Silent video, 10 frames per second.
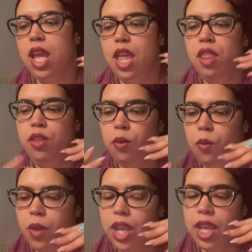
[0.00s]
the
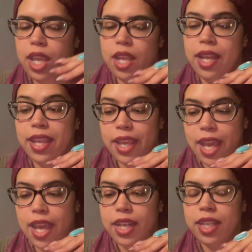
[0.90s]
way
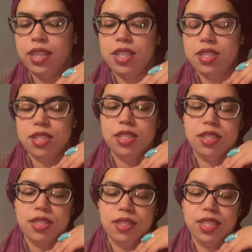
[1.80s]
again, and this
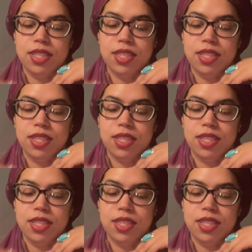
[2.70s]
is